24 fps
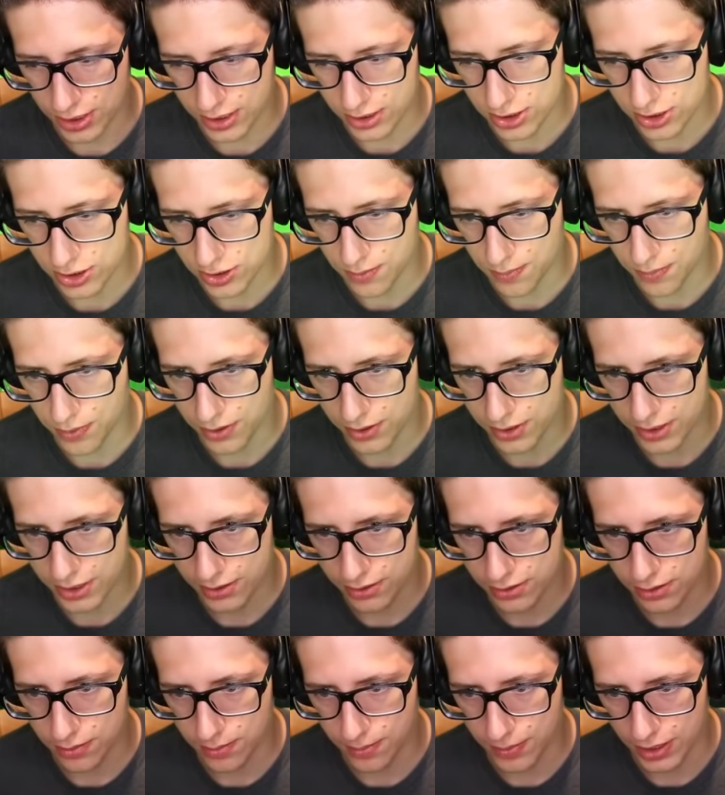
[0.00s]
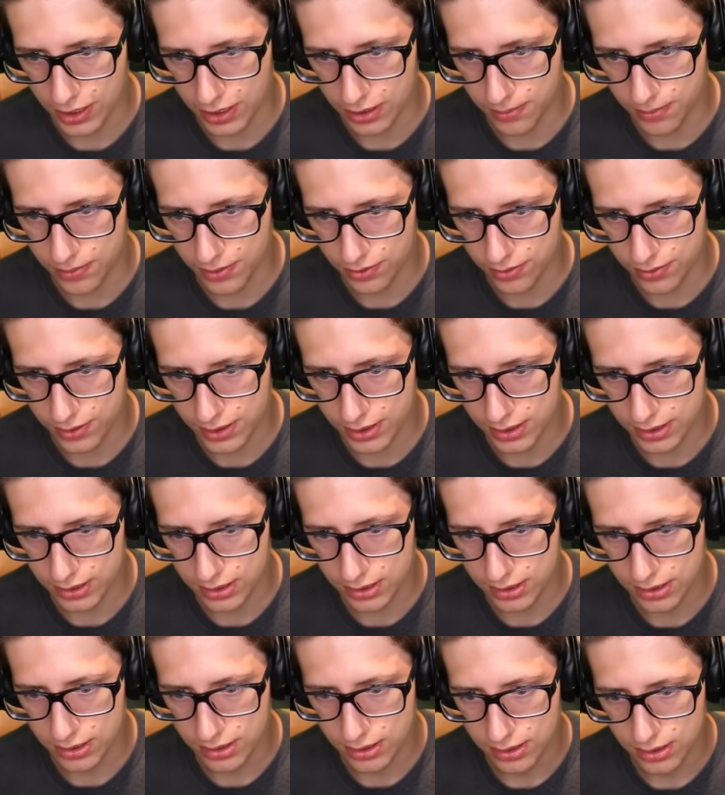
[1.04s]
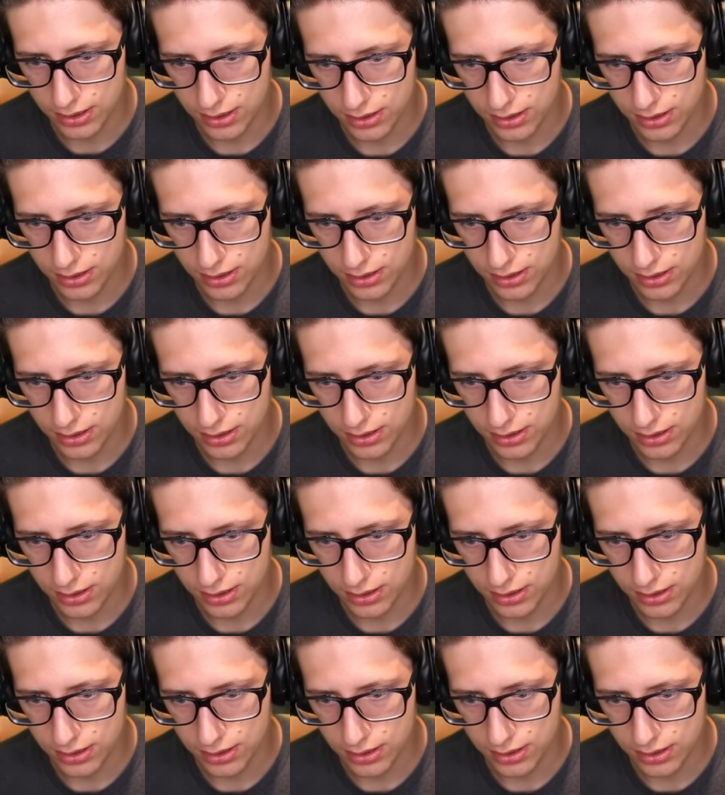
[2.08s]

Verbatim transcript: I just burn down their main building